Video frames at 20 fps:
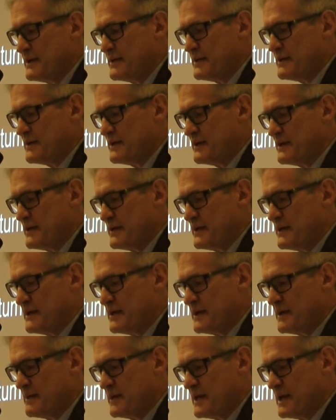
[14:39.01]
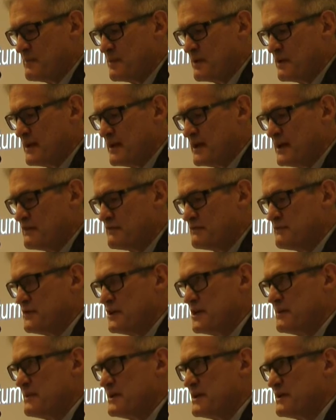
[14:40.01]
MRI is
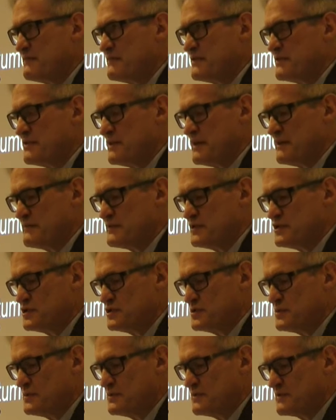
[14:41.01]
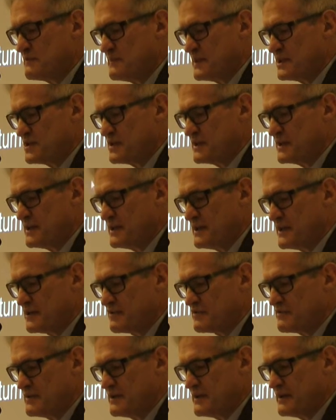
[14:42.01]
far better for soft tissue, especially
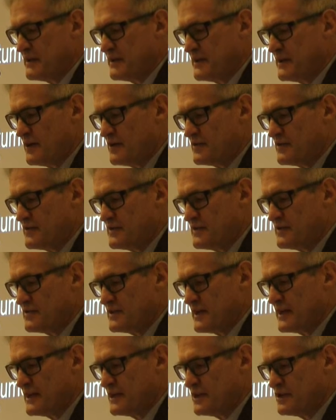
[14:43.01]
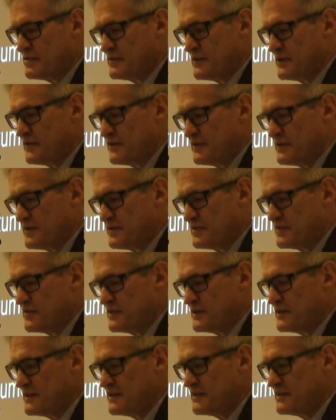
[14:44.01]
extra-osseous and intraosseous
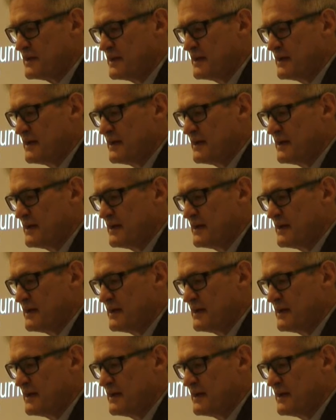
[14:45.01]
disease.